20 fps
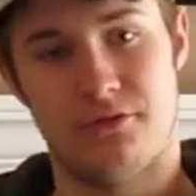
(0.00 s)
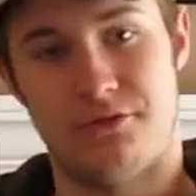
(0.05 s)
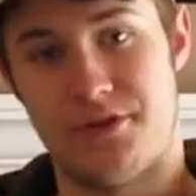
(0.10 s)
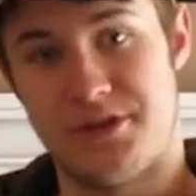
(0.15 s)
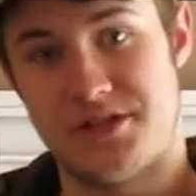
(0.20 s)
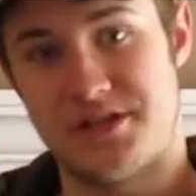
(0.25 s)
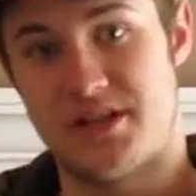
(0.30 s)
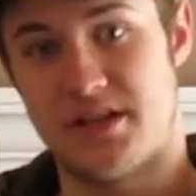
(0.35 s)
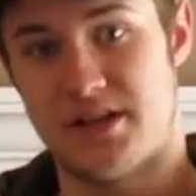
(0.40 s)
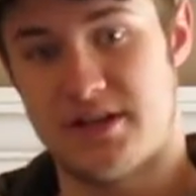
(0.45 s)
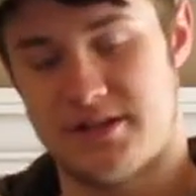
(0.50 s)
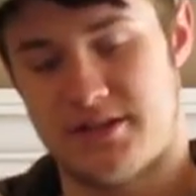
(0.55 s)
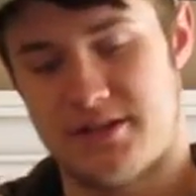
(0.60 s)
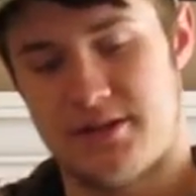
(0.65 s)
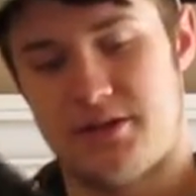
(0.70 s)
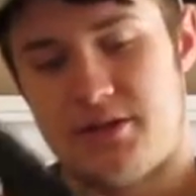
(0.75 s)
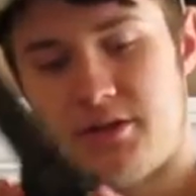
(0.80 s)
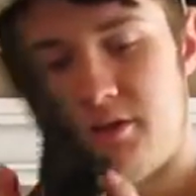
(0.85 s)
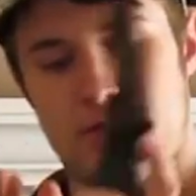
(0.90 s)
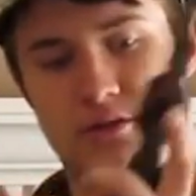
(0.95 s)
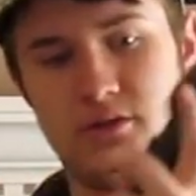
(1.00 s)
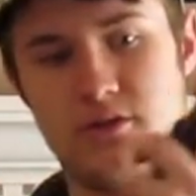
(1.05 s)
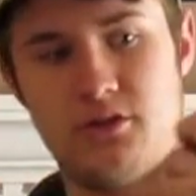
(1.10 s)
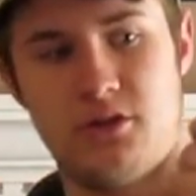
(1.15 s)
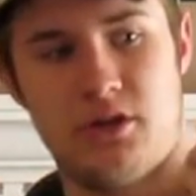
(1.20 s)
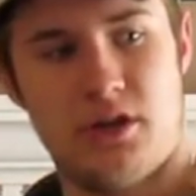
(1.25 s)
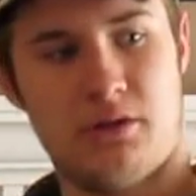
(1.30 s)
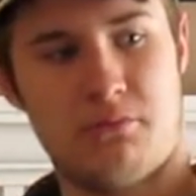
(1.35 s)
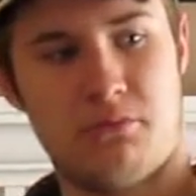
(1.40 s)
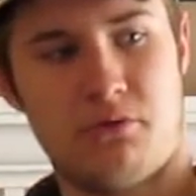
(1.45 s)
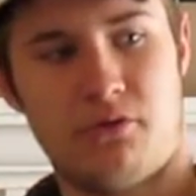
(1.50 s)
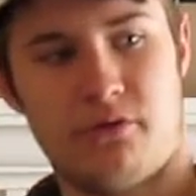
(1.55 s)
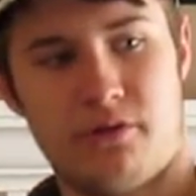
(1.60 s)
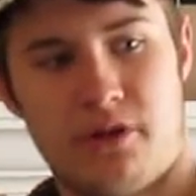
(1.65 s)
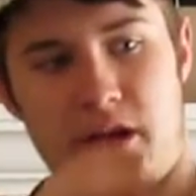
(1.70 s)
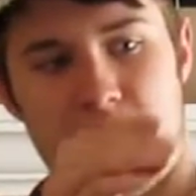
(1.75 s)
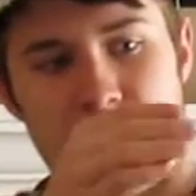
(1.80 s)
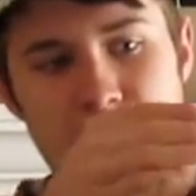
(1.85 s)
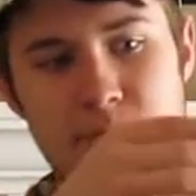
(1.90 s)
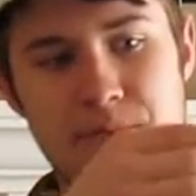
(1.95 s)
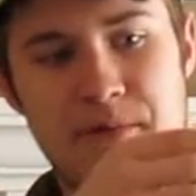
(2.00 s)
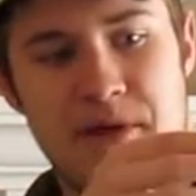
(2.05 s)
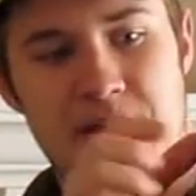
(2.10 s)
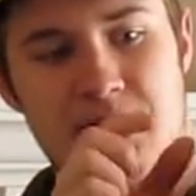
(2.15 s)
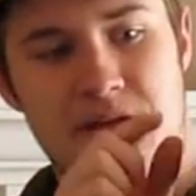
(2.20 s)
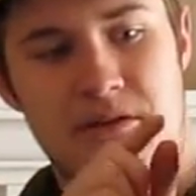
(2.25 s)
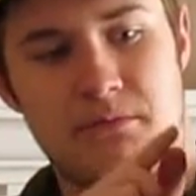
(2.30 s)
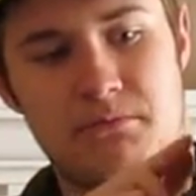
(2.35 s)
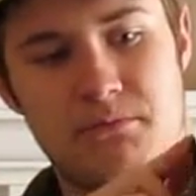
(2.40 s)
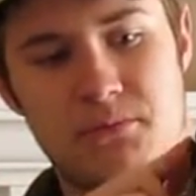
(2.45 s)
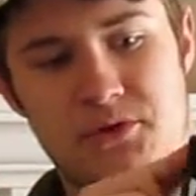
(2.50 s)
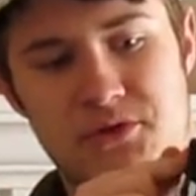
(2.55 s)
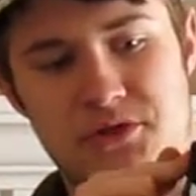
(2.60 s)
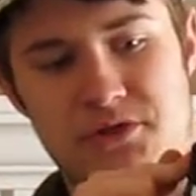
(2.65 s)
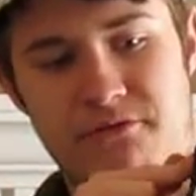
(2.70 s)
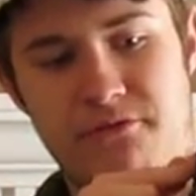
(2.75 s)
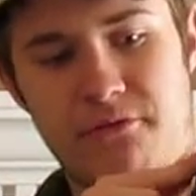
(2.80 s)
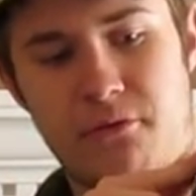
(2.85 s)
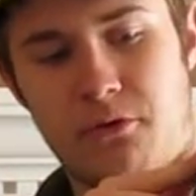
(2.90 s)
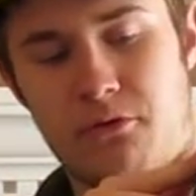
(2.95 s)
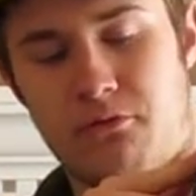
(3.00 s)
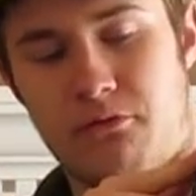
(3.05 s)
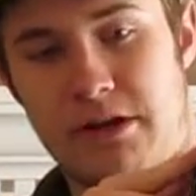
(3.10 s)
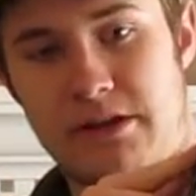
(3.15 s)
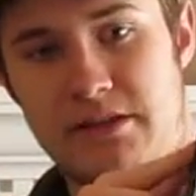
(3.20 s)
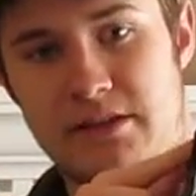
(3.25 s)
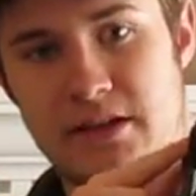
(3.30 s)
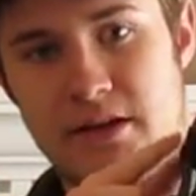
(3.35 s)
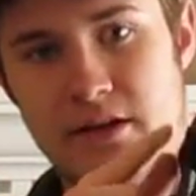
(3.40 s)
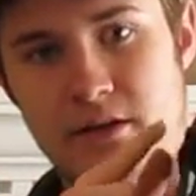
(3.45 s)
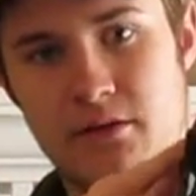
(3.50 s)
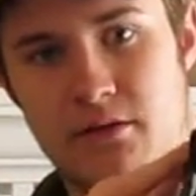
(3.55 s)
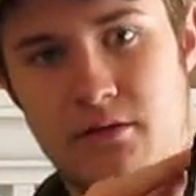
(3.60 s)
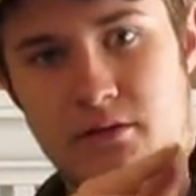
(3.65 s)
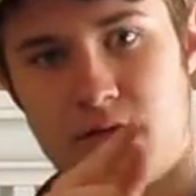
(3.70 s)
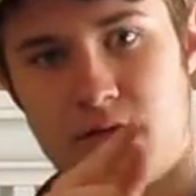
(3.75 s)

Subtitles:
This does. You gotta pull the hammer back, push it forward right there.